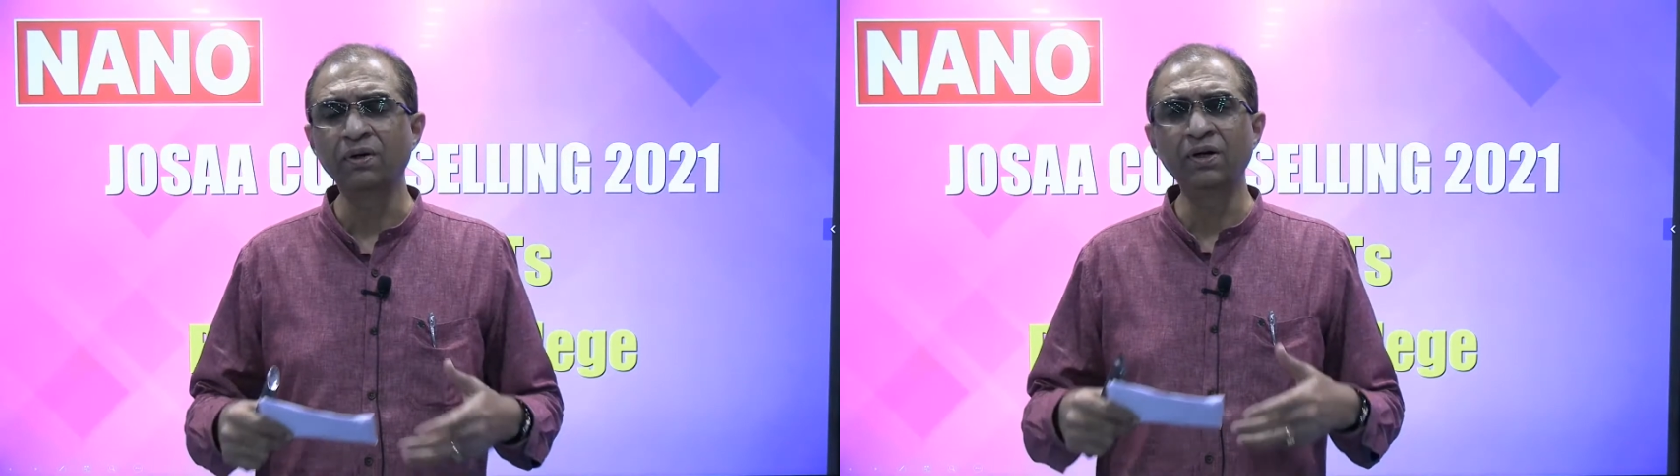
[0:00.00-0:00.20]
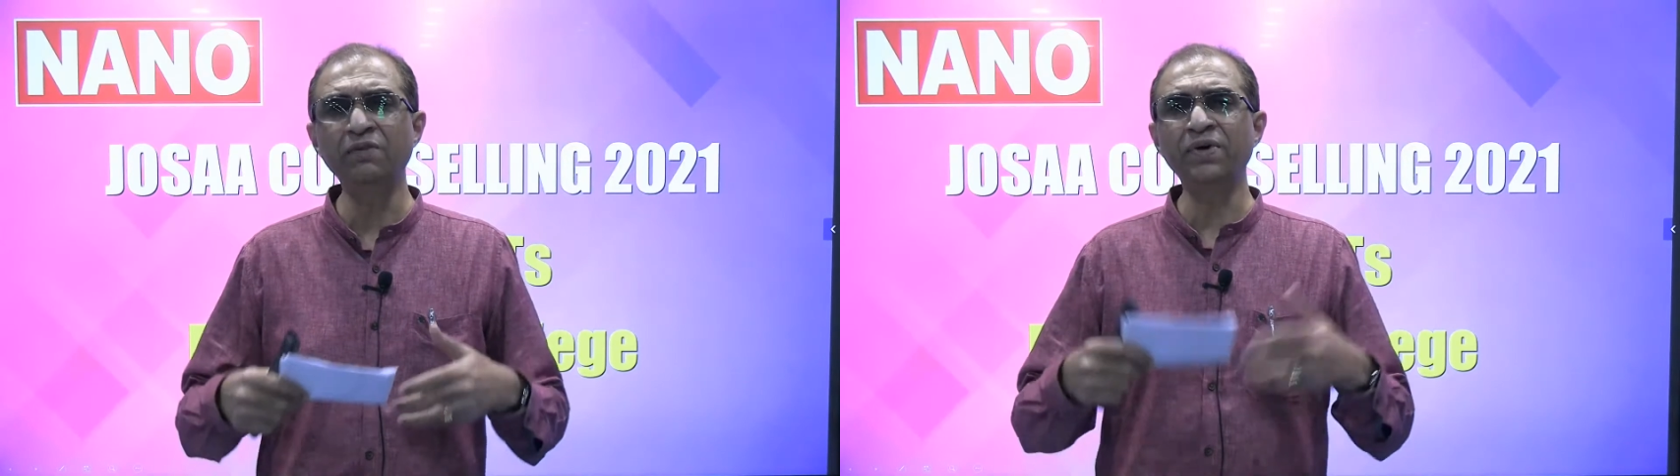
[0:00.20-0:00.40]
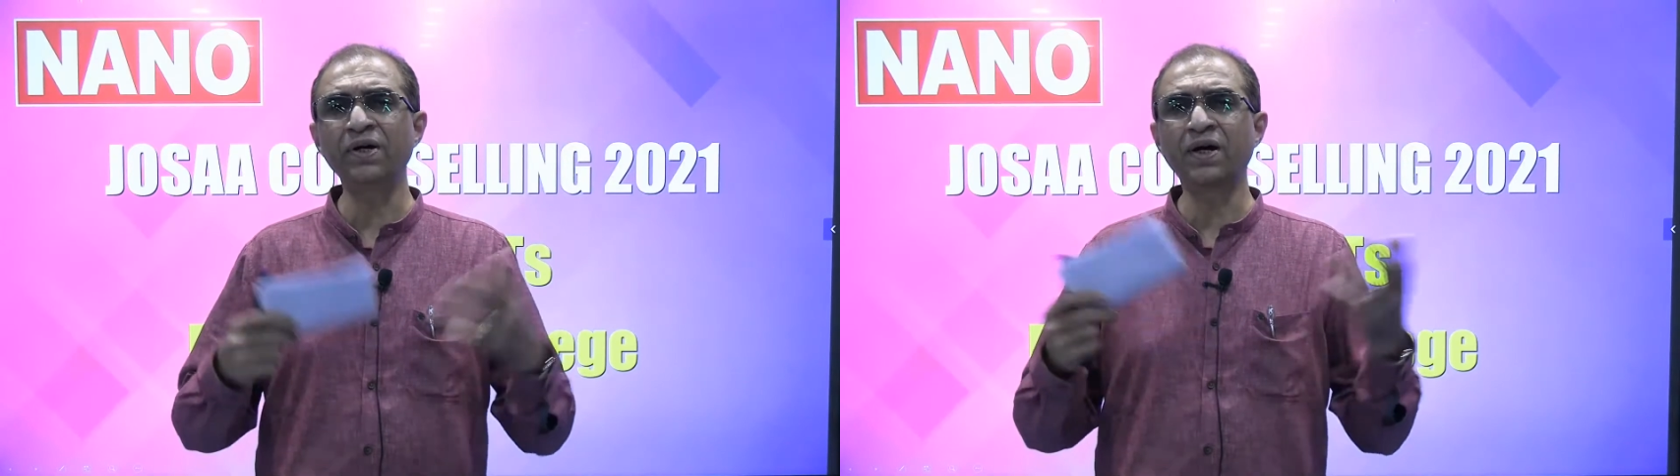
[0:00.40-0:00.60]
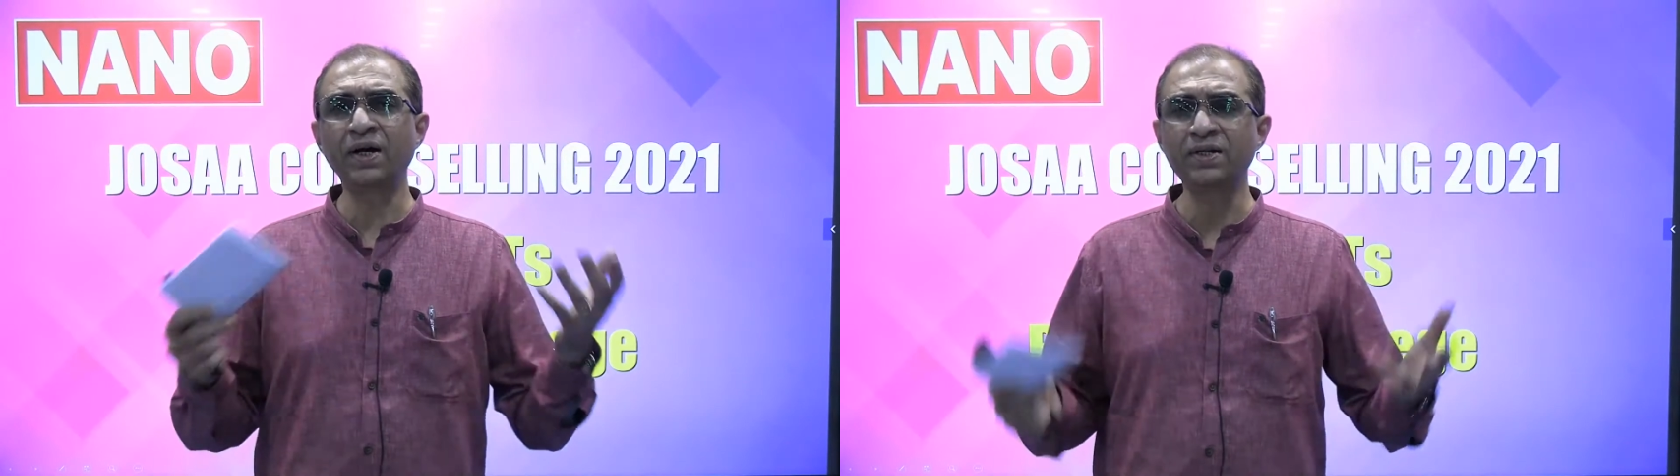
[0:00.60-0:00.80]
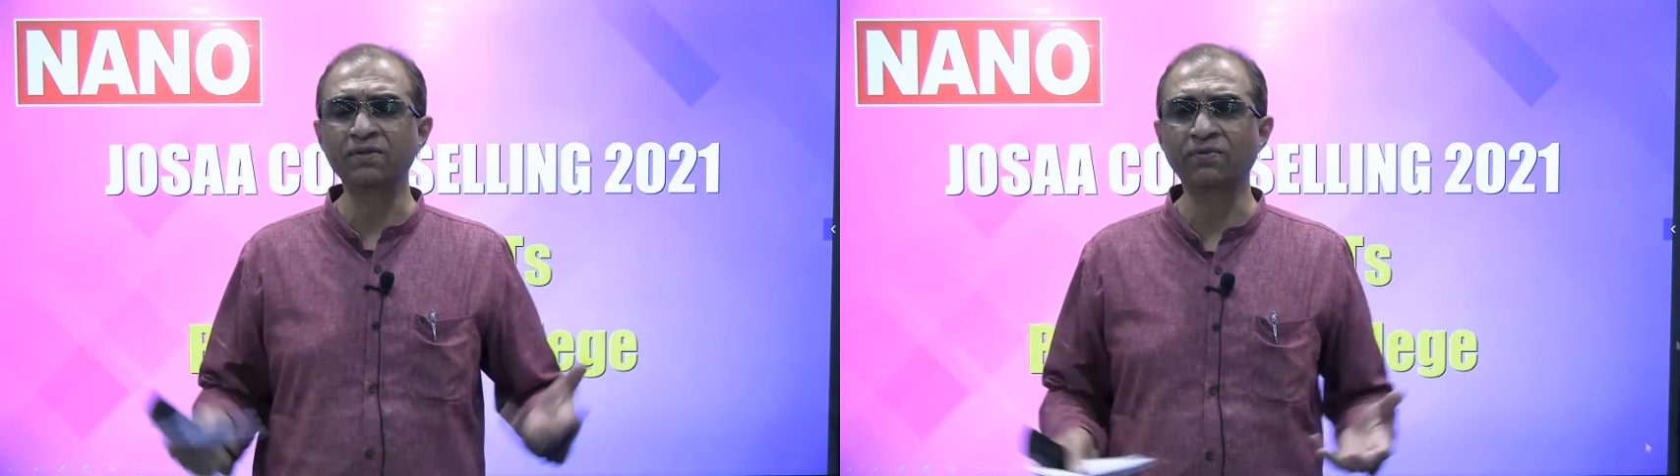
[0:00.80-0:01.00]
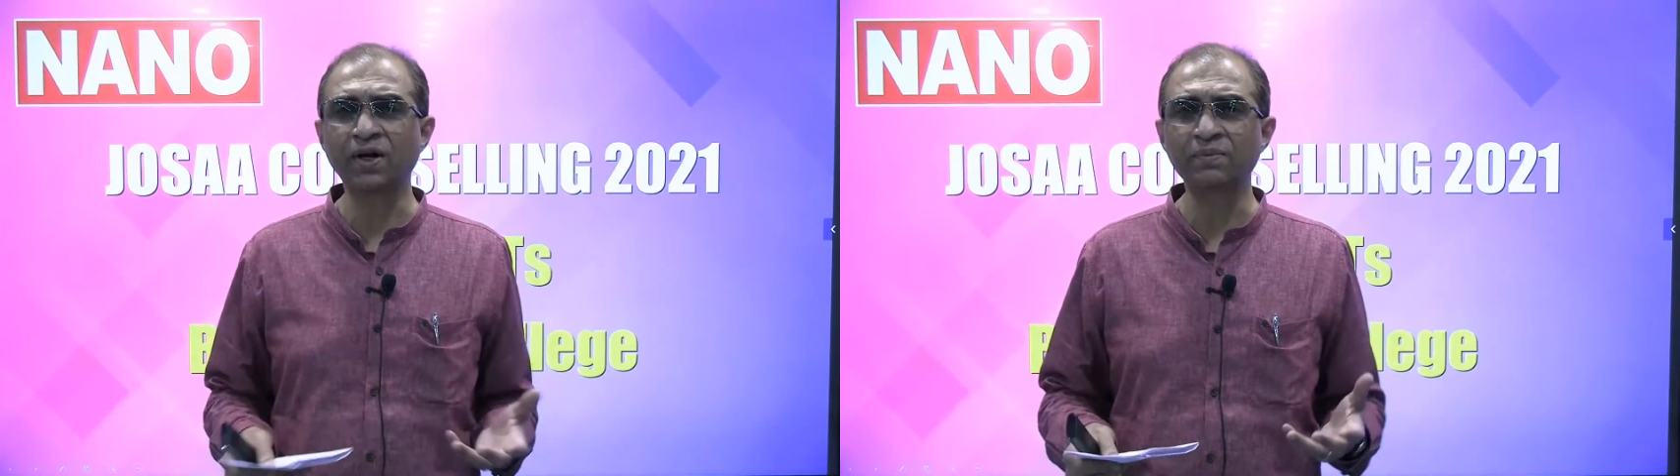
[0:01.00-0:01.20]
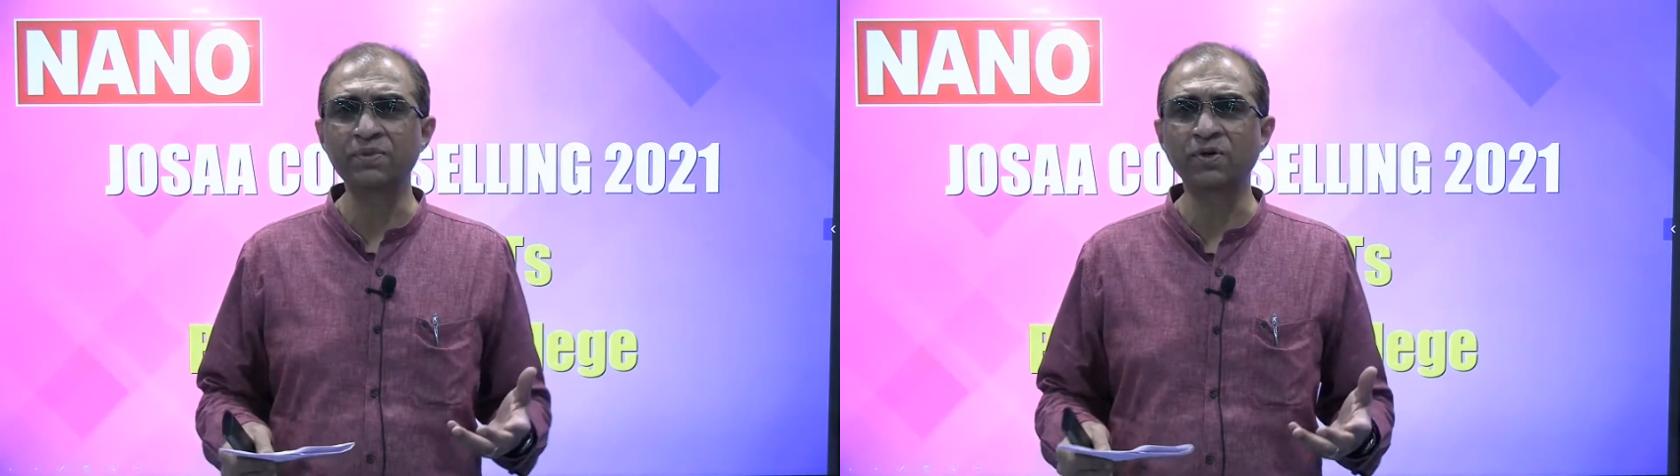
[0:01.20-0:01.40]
different kinds of clubs,